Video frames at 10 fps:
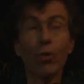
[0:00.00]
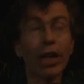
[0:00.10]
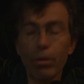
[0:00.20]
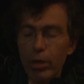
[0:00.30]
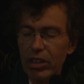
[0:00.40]

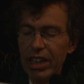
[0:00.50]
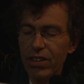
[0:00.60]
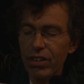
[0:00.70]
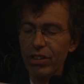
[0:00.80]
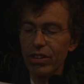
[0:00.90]

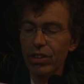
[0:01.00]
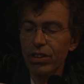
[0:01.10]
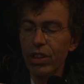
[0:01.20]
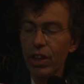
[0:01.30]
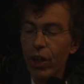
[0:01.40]

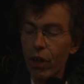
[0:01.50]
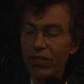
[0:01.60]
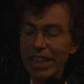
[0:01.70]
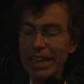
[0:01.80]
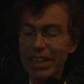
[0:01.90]
Recommendations
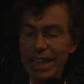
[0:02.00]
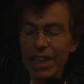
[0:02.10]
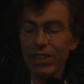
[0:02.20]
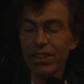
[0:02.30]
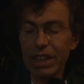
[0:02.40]
of the
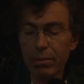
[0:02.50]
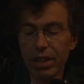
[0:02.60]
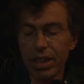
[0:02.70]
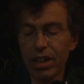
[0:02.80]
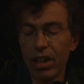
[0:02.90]
International
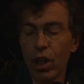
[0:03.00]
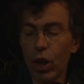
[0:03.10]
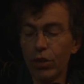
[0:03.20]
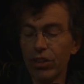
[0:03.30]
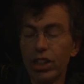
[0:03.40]
Seminar
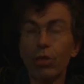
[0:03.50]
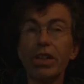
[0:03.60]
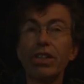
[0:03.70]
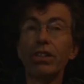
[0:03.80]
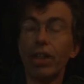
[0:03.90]
on the
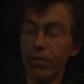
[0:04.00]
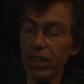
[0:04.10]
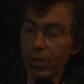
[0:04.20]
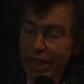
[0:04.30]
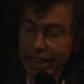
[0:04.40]
Situation of
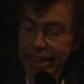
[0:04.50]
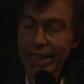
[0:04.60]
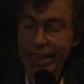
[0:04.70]
Iraqi